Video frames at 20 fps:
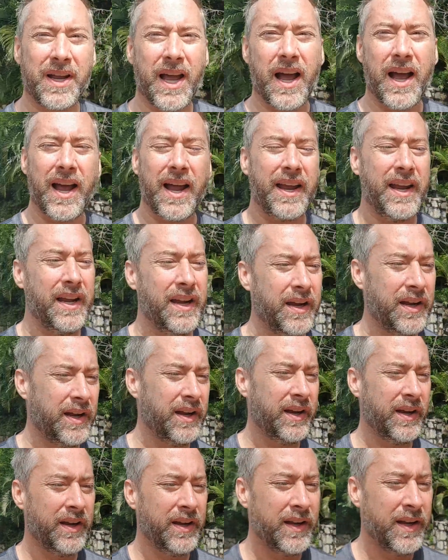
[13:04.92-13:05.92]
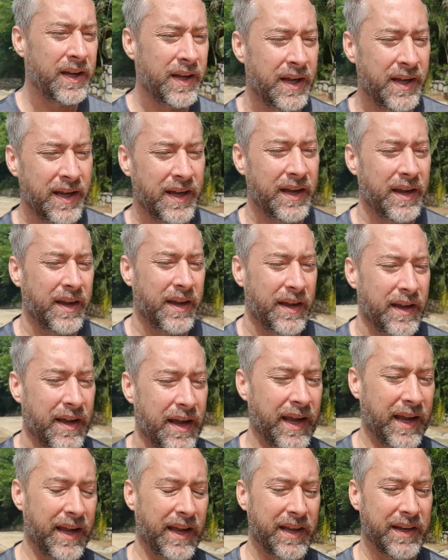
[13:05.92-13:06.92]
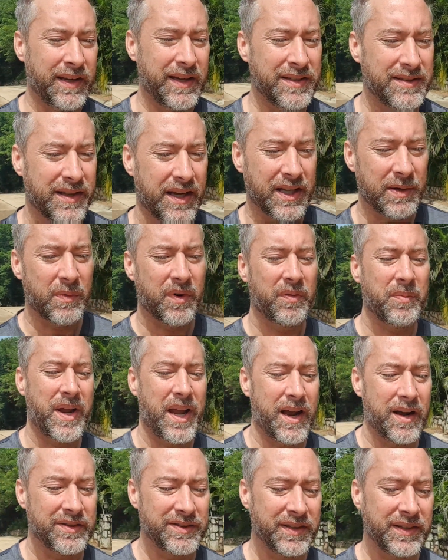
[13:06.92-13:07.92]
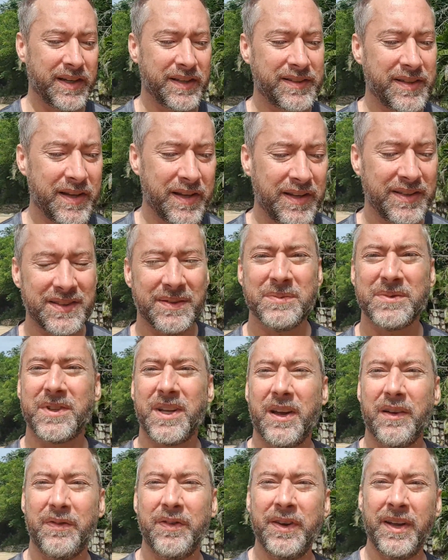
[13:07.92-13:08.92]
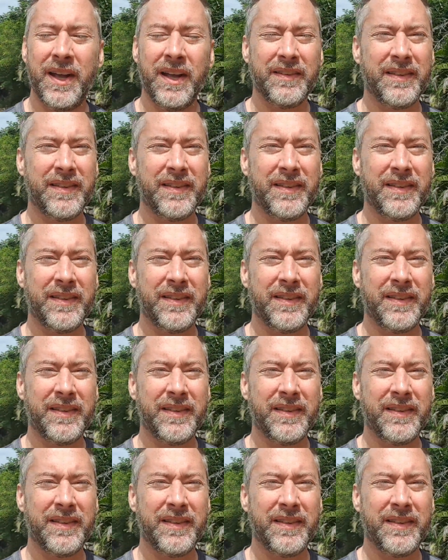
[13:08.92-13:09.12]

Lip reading: guy and he's like, come over to my house, I'm going to tell you some stuff,